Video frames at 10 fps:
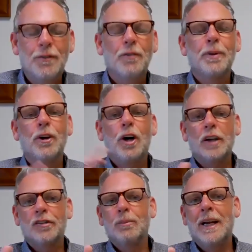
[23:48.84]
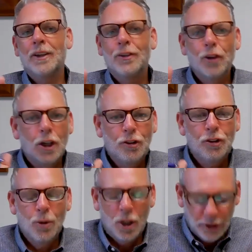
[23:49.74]
you've been awesome. I could talk to
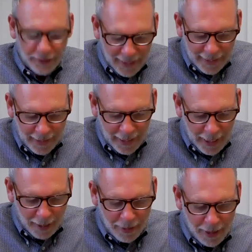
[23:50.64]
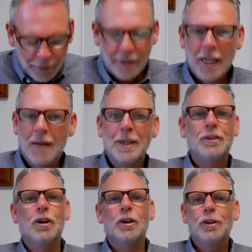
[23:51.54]
you all day. Every time I
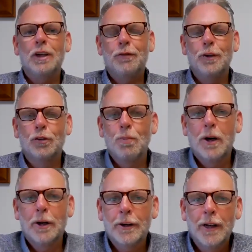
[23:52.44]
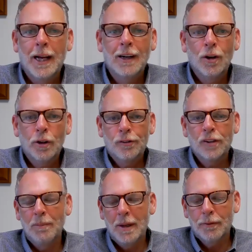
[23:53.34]
talk to you, I feel smarter. I learn
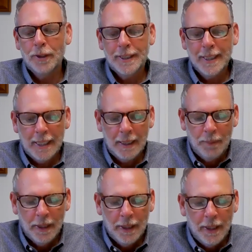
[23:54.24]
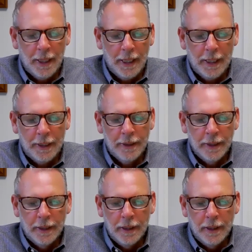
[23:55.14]
something every time. And
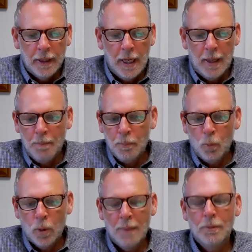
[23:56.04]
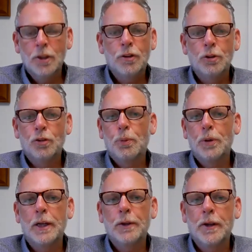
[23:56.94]
what I'm going to do is
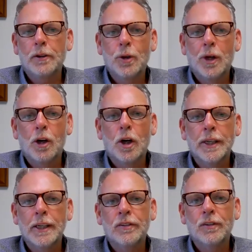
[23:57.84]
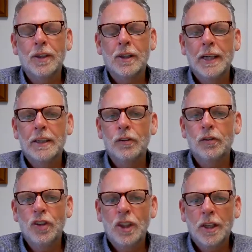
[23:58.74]
put out there to our audience, if you'd like to
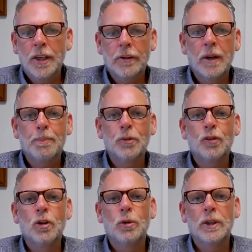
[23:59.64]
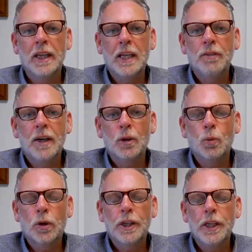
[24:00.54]
see another episode with Dave on it
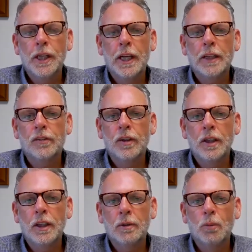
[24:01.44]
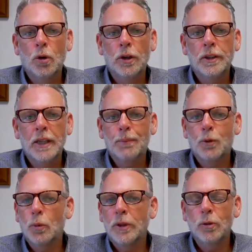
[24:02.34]
where he gets either more in depth
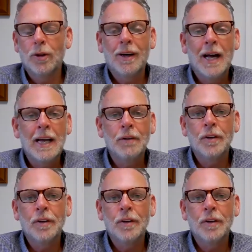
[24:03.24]
or we do a live